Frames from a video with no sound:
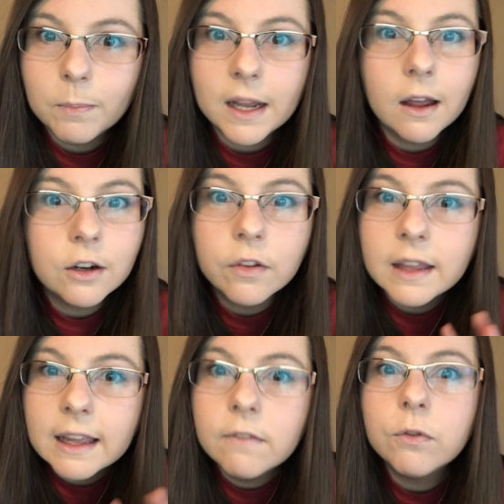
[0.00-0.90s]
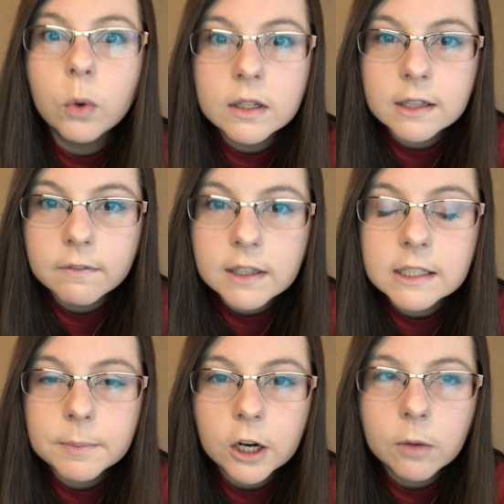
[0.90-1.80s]
been under the influence of this
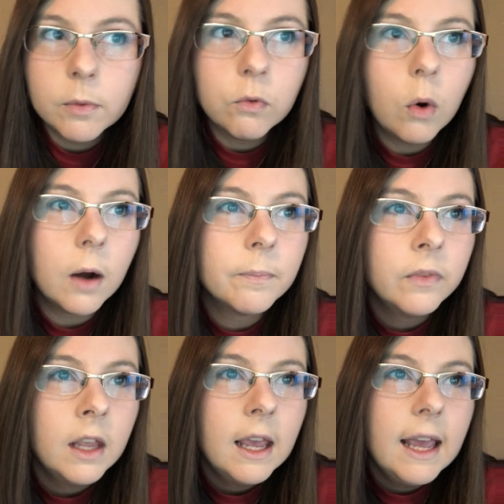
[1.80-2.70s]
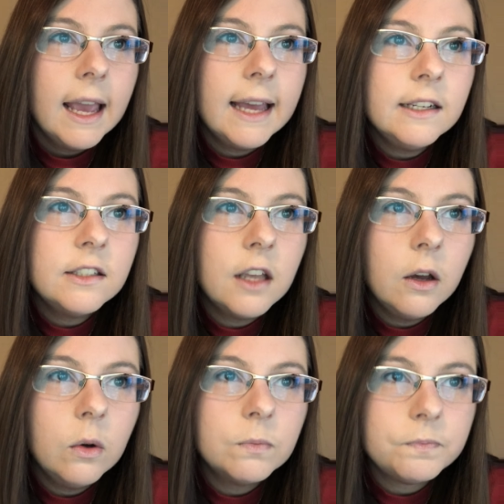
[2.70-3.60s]
spirit before. And
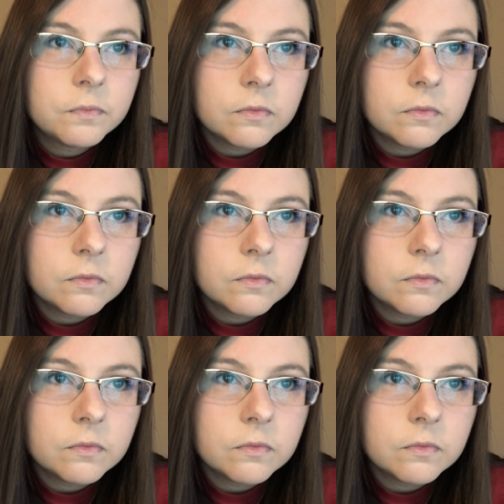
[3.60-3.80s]
so